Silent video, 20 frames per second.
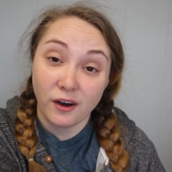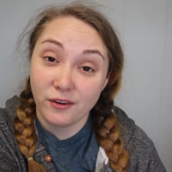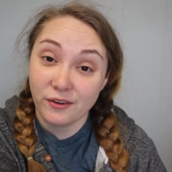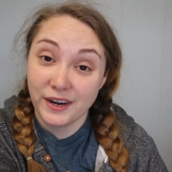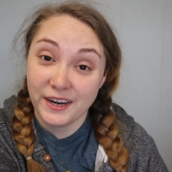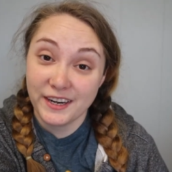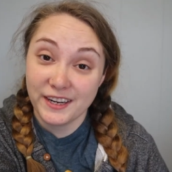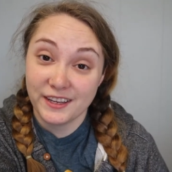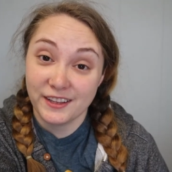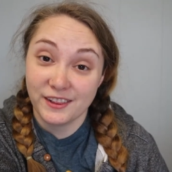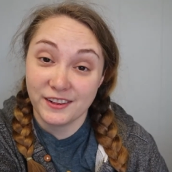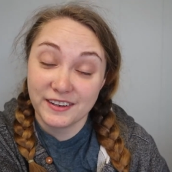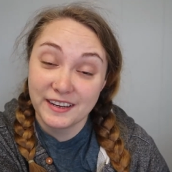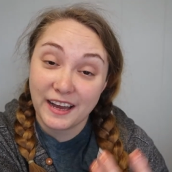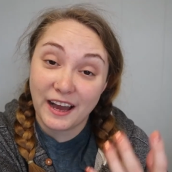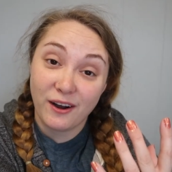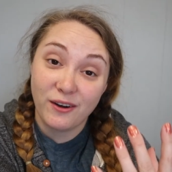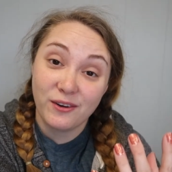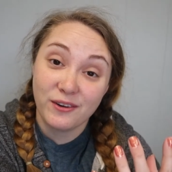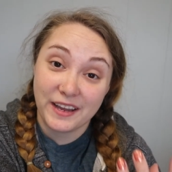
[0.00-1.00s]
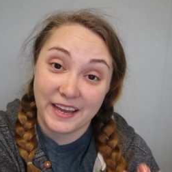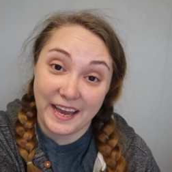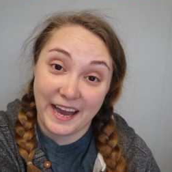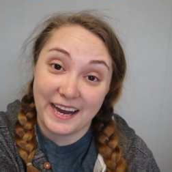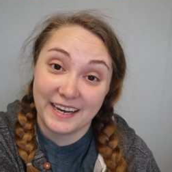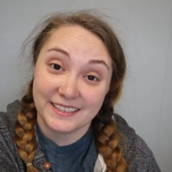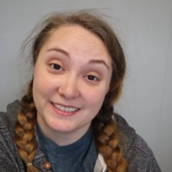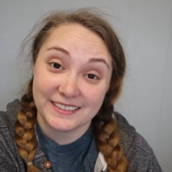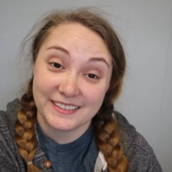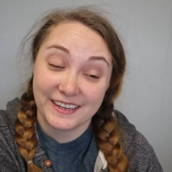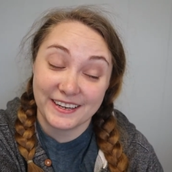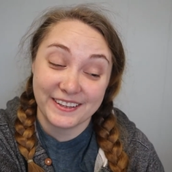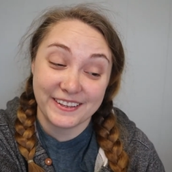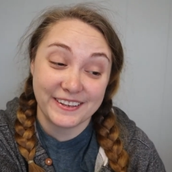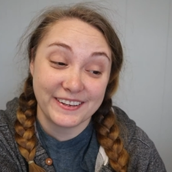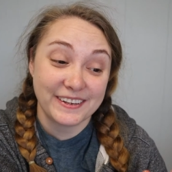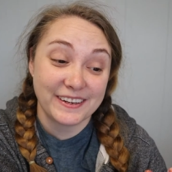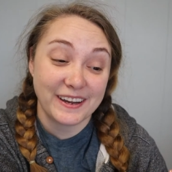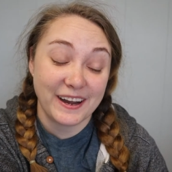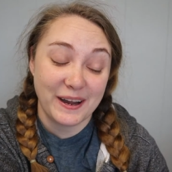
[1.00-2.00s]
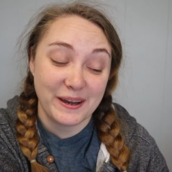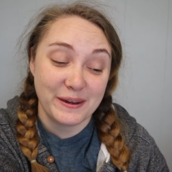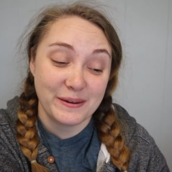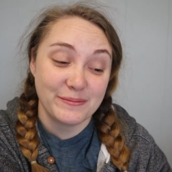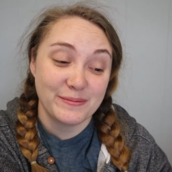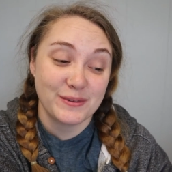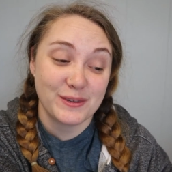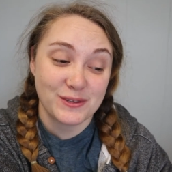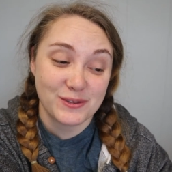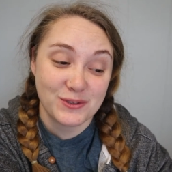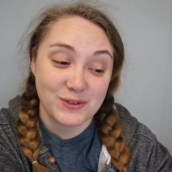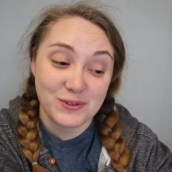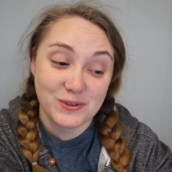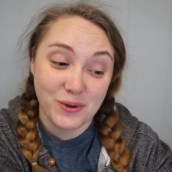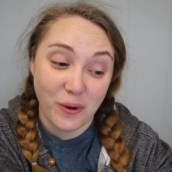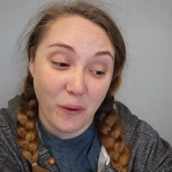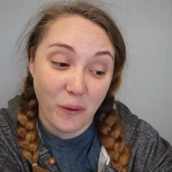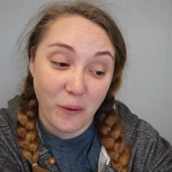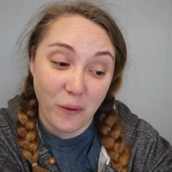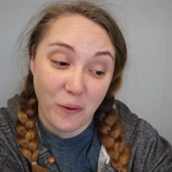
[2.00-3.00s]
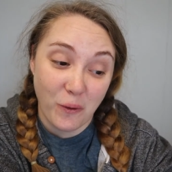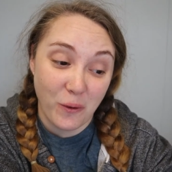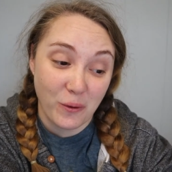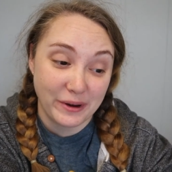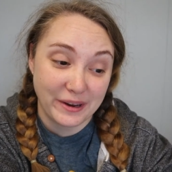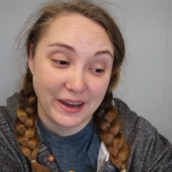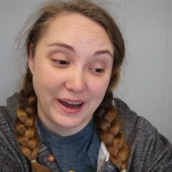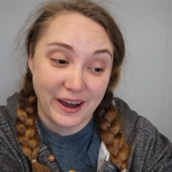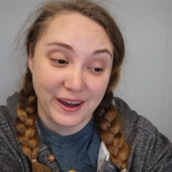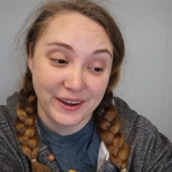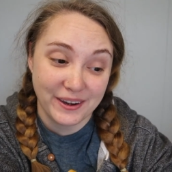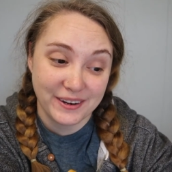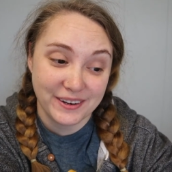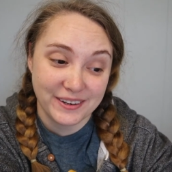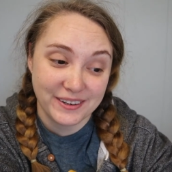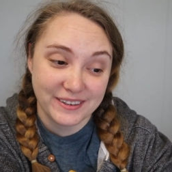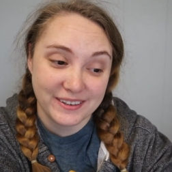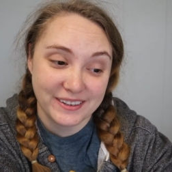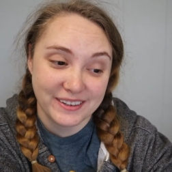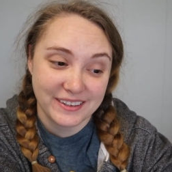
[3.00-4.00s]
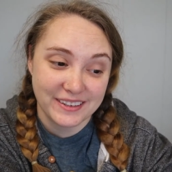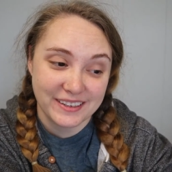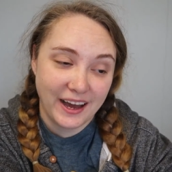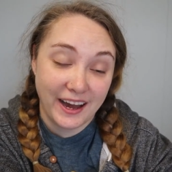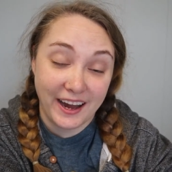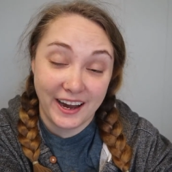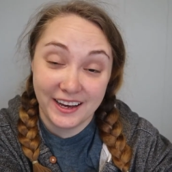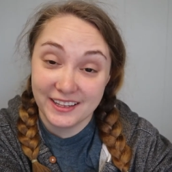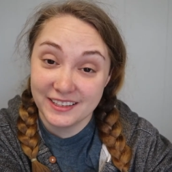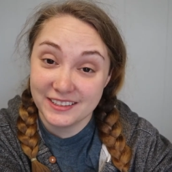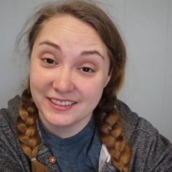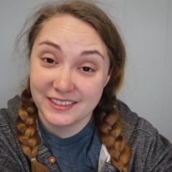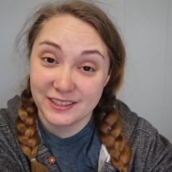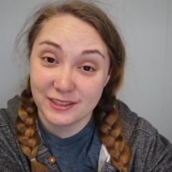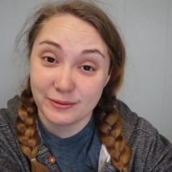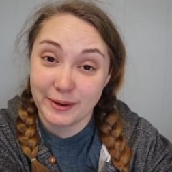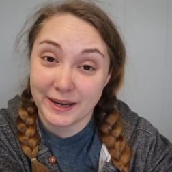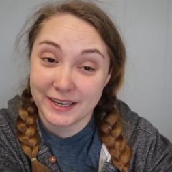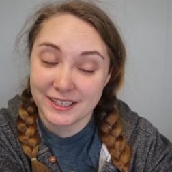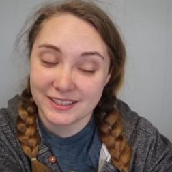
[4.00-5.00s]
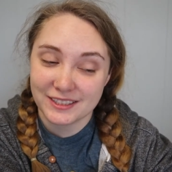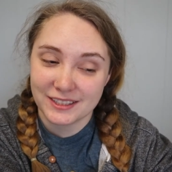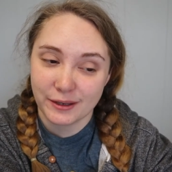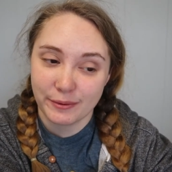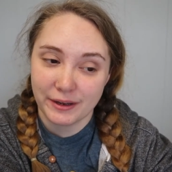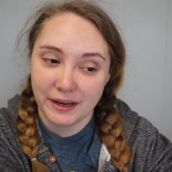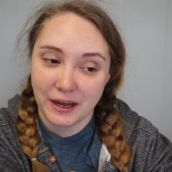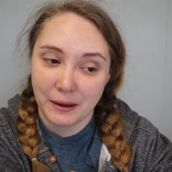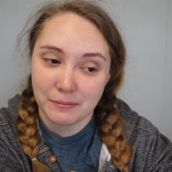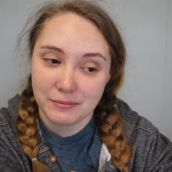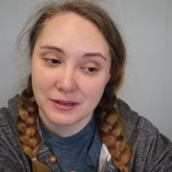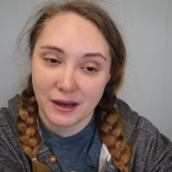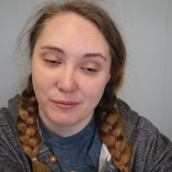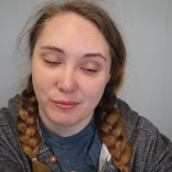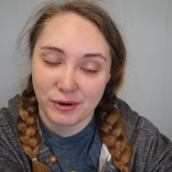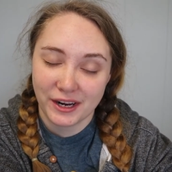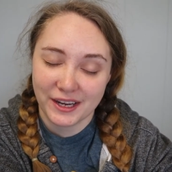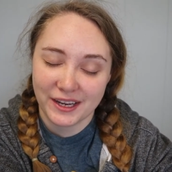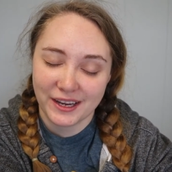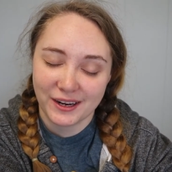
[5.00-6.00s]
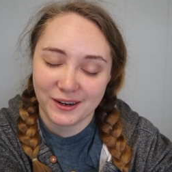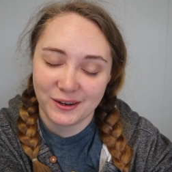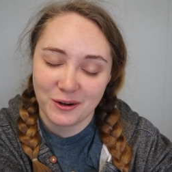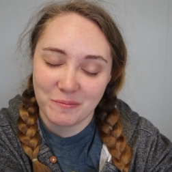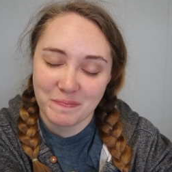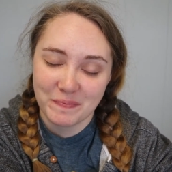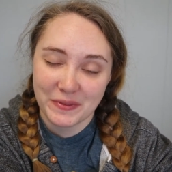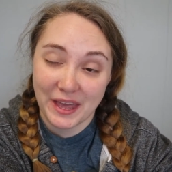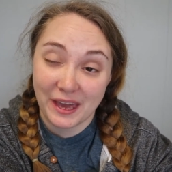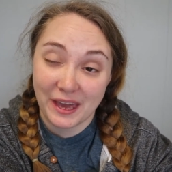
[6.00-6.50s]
Alrighty, look how gassed I look. I am so tired. I highly suspect it's gonna be nap time when I get home.